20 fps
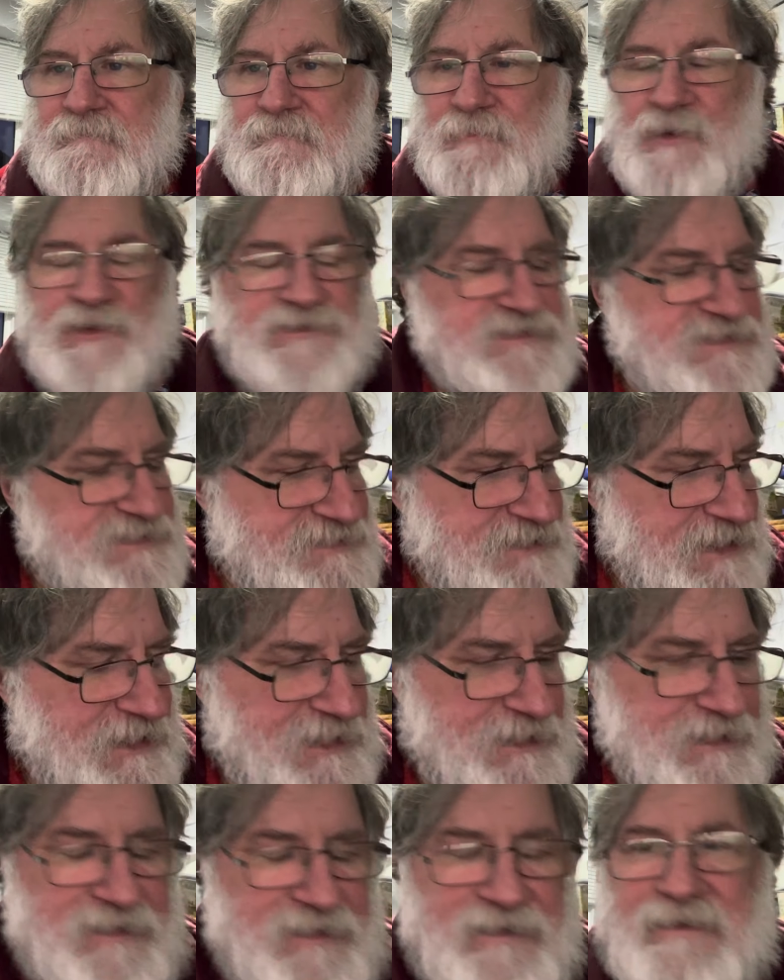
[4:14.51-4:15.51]
Not to
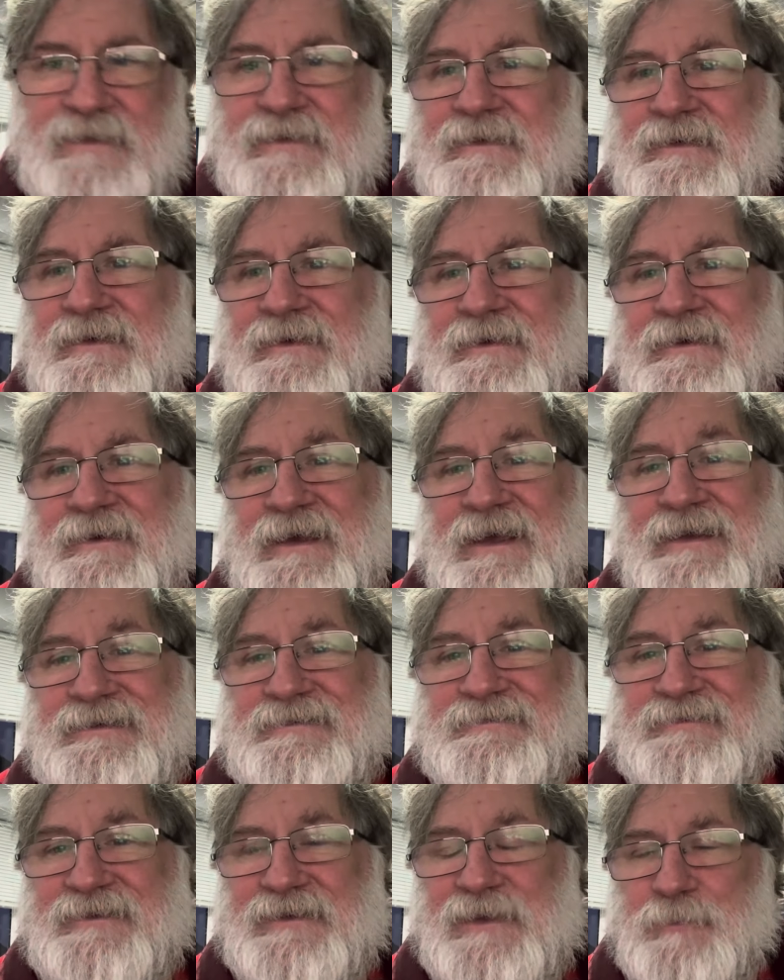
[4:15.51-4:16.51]
say
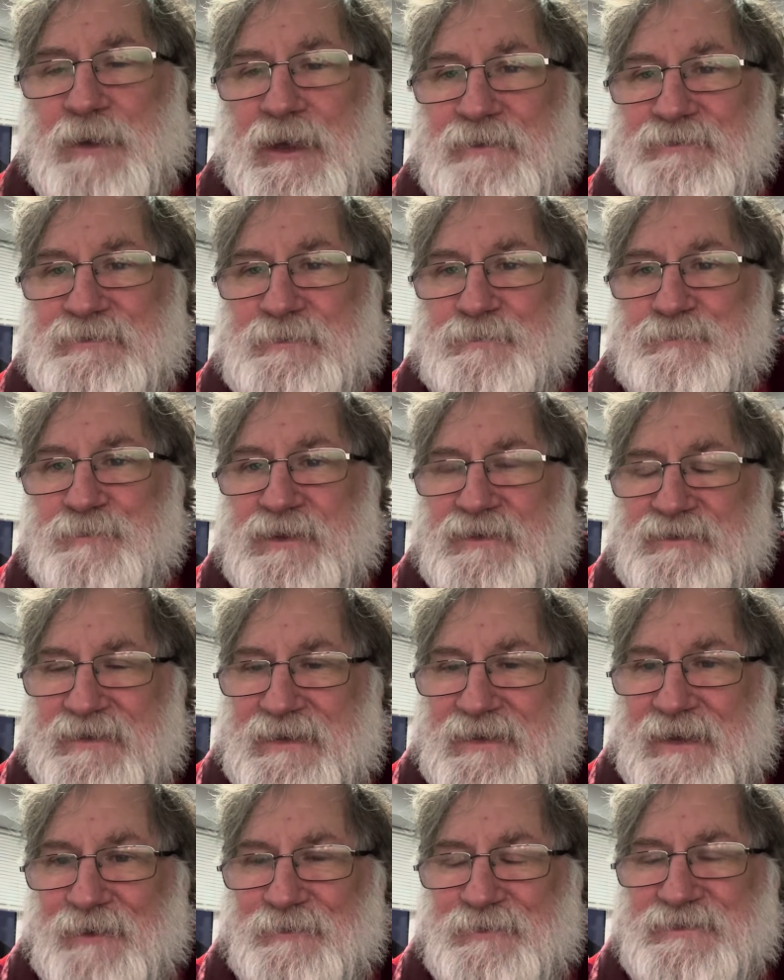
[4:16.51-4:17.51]
anything about the
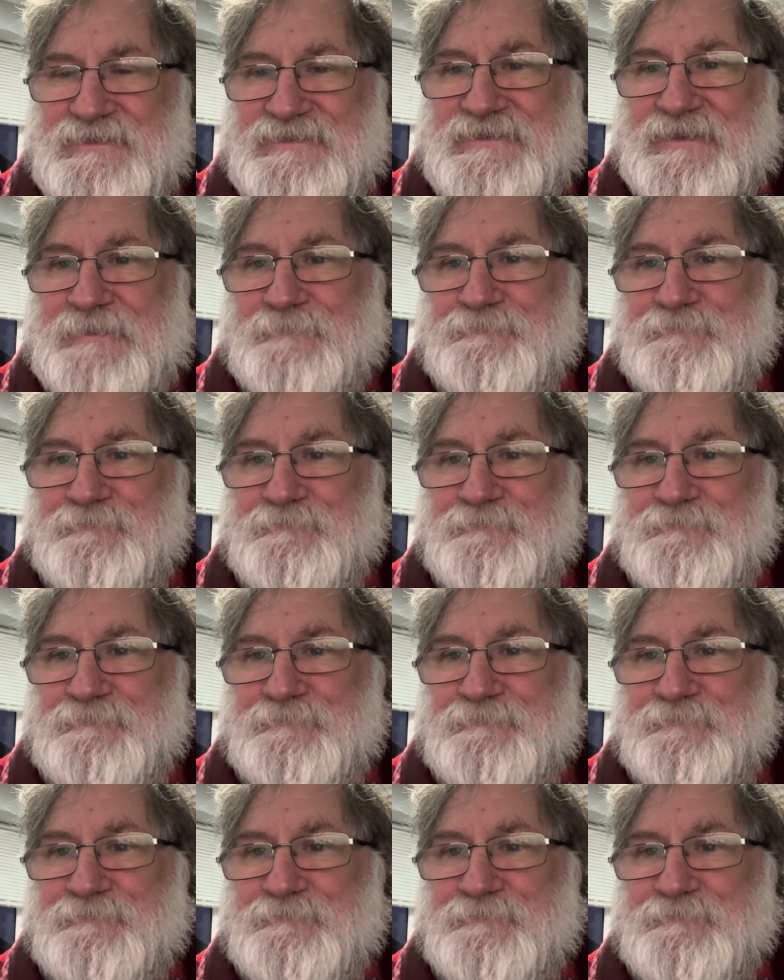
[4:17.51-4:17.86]
current